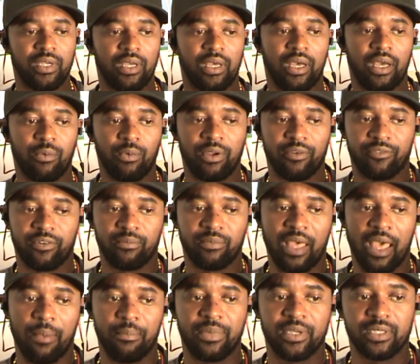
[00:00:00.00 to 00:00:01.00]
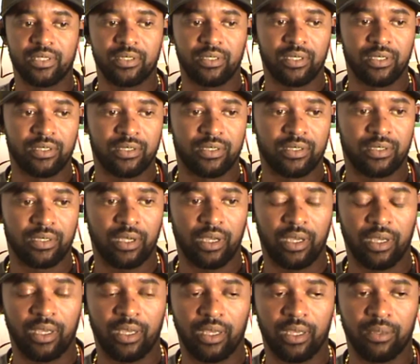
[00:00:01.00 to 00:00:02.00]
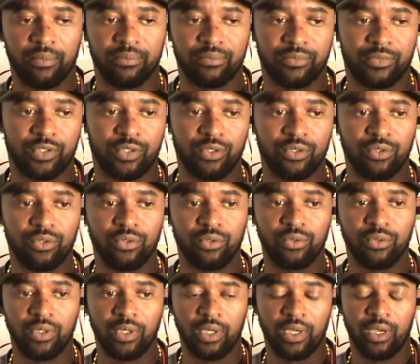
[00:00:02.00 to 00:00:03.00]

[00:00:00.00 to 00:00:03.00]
I went from that business to